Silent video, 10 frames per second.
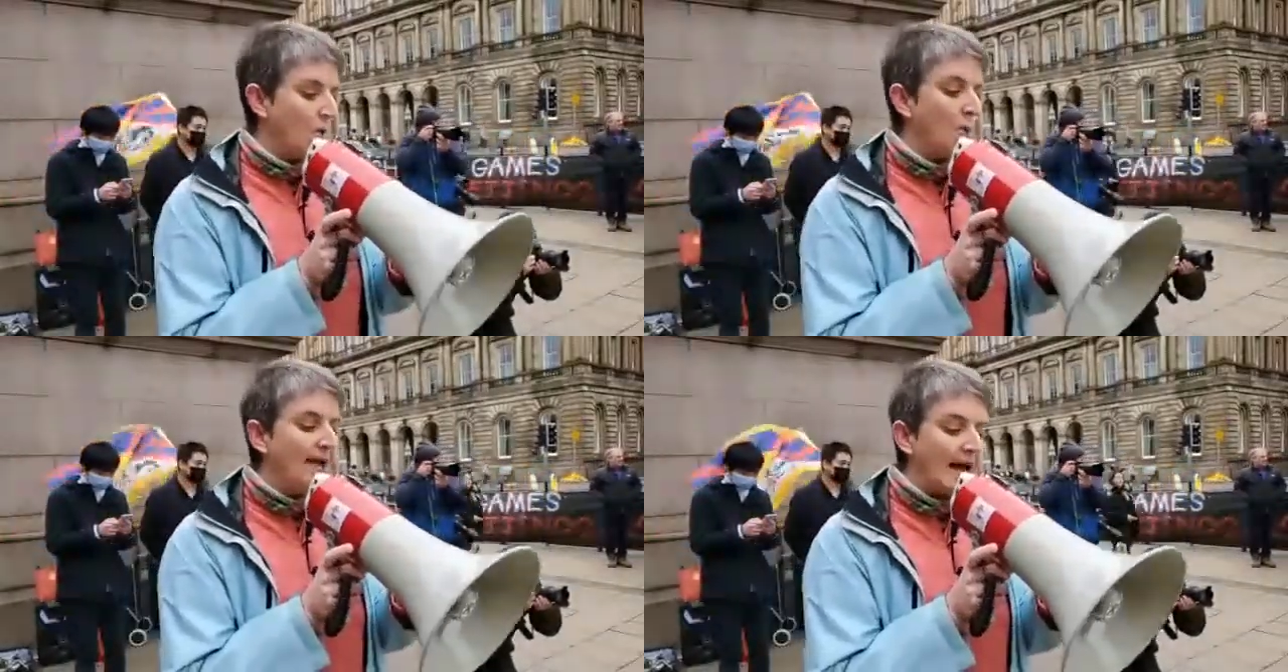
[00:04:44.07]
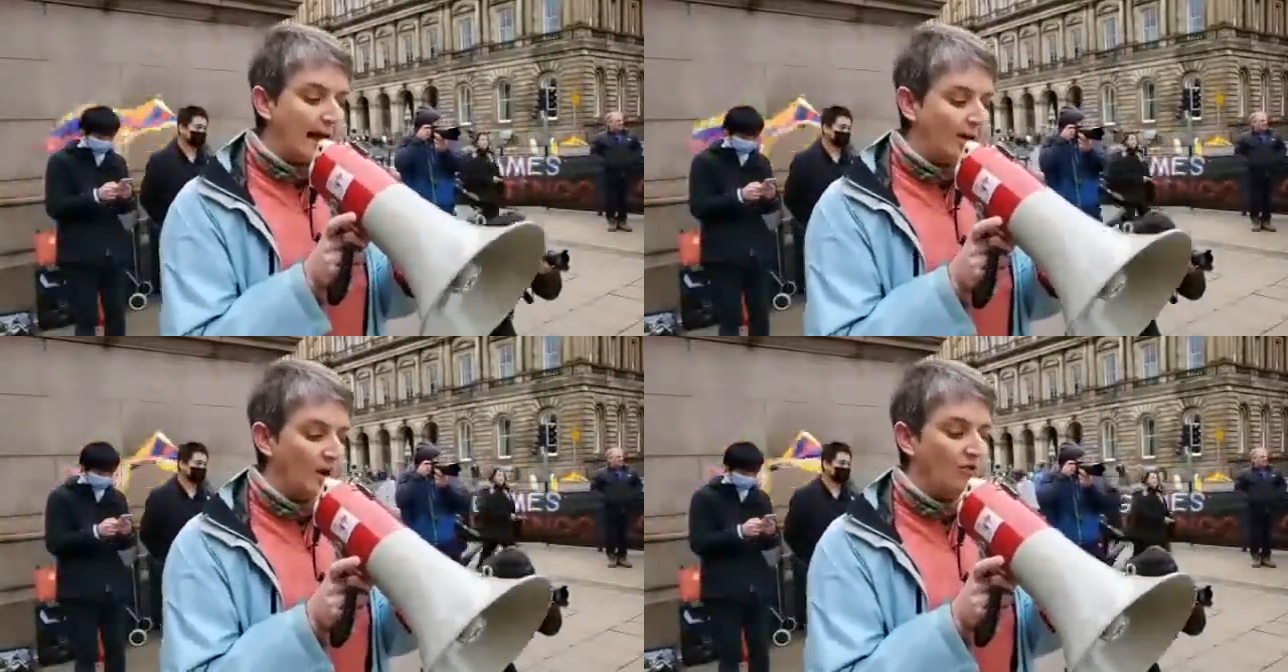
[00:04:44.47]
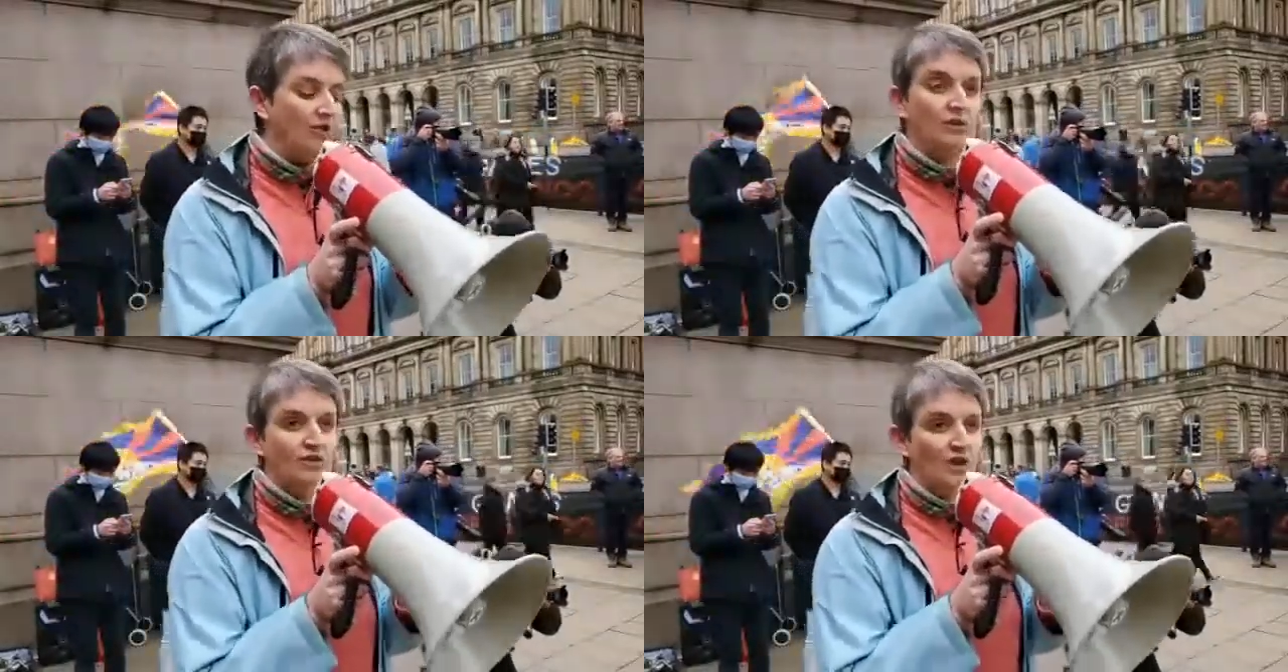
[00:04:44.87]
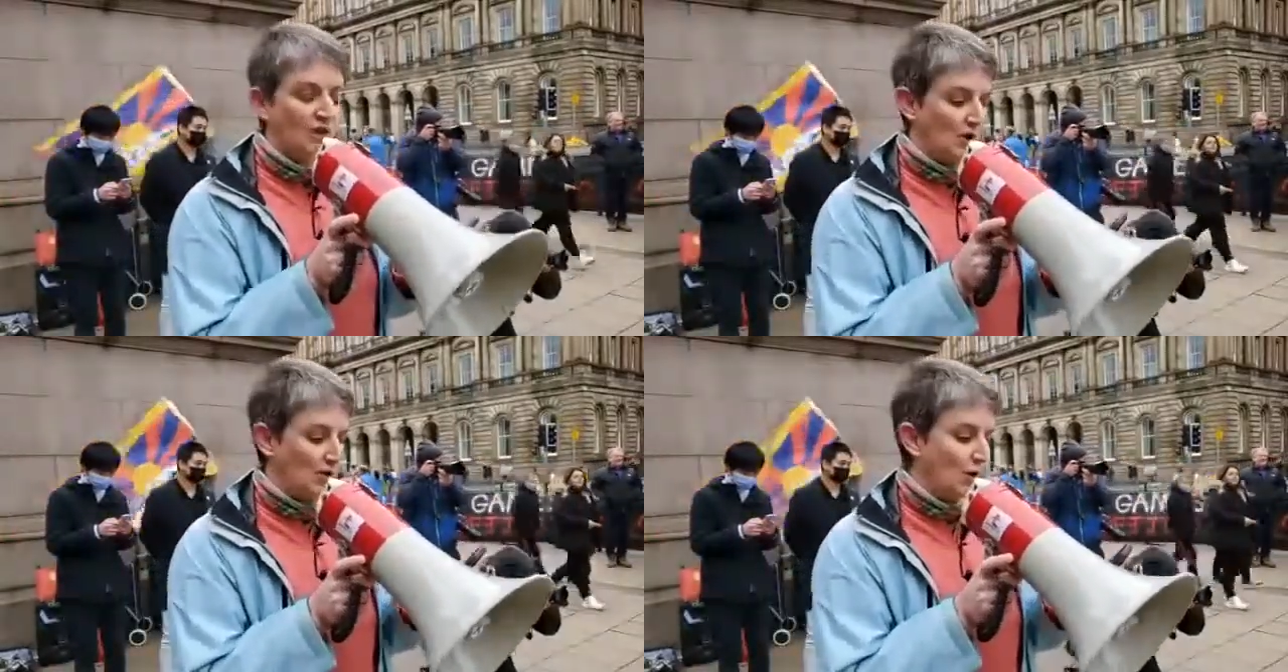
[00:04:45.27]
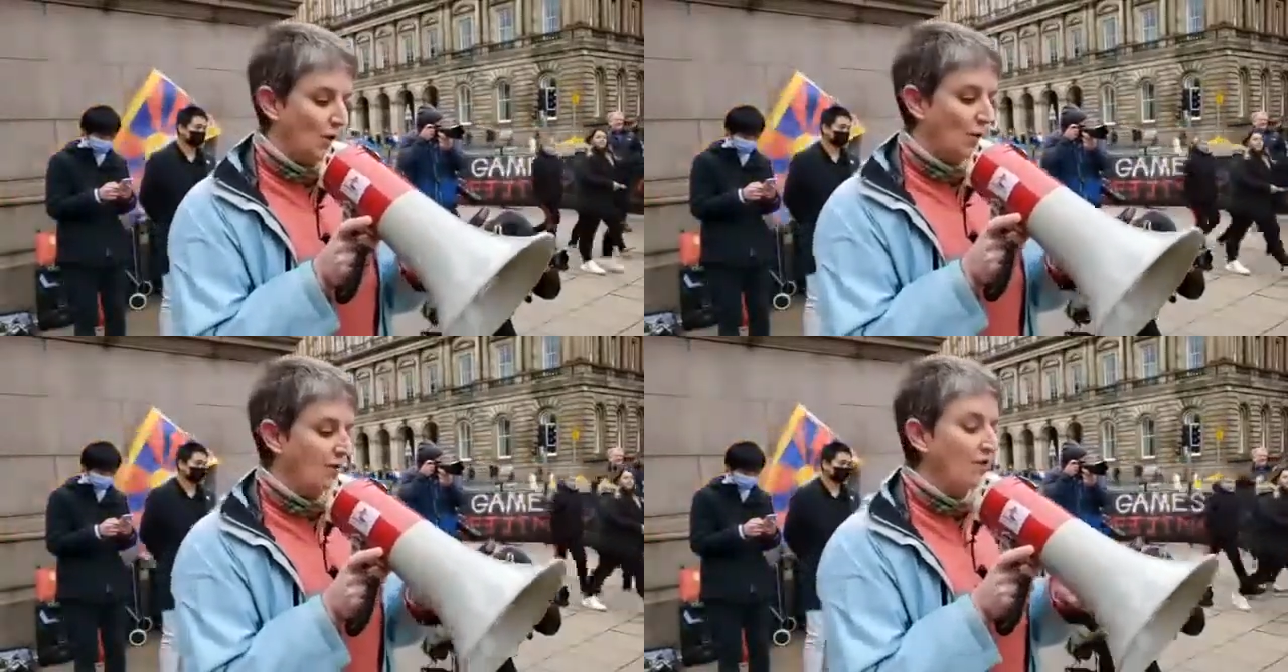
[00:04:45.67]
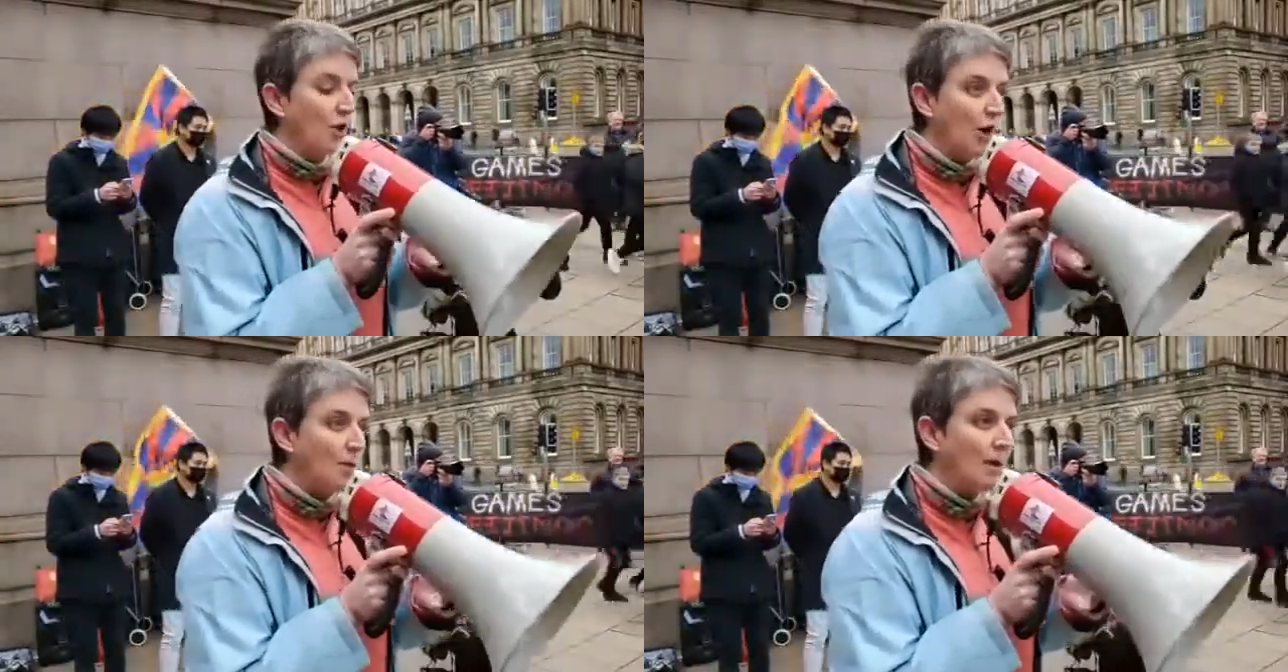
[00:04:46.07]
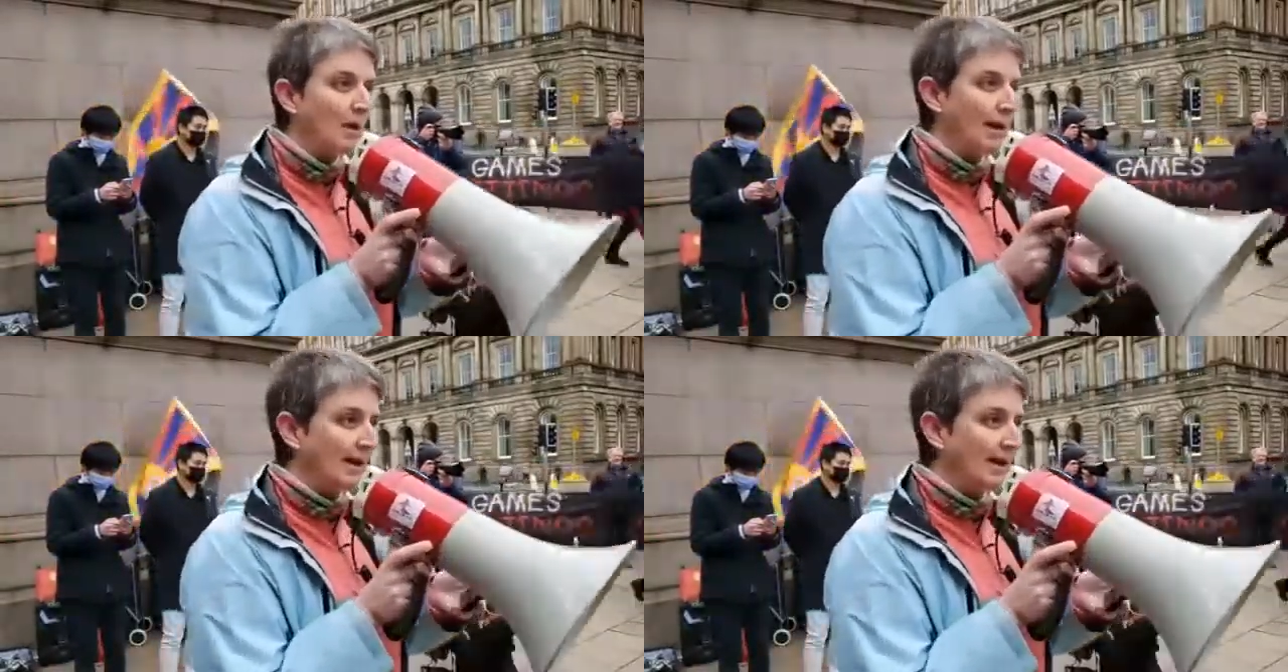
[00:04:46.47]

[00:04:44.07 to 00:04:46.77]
We cannot continue with normal